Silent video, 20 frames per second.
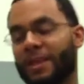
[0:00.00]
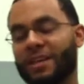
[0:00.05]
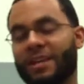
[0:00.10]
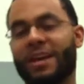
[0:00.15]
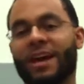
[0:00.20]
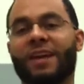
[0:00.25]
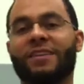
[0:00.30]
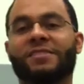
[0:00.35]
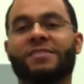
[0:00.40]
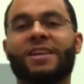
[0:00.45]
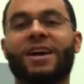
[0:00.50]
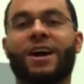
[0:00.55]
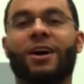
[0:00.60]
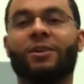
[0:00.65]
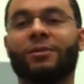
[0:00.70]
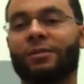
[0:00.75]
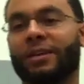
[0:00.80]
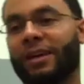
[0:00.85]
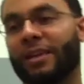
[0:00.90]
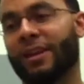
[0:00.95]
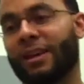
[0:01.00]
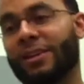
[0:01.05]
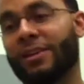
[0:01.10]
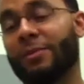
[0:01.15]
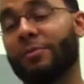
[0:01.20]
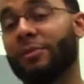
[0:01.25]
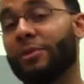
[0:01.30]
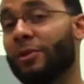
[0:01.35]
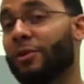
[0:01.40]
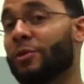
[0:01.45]
he gassed out and
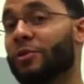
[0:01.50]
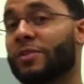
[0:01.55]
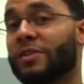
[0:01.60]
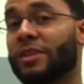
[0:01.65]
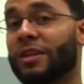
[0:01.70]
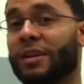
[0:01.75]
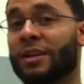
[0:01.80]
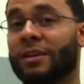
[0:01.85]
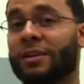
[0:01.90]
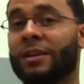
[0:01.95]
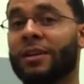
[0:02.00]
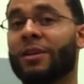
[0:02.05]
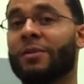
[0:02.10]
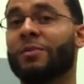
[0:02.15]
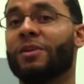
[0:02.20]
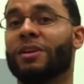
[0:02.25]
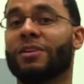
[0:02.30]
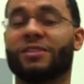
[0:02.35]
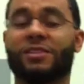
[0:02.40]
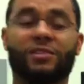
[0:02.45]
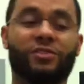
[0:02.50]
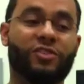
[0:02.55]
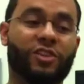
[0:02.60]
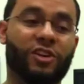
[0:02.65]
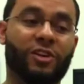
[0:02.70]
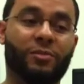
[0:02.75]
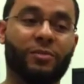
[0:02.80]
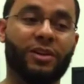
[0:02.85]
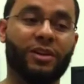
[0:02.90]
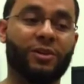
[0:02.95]
ended up losing because the
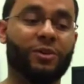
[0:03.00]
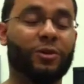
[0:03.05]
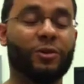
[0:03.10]
gentleman,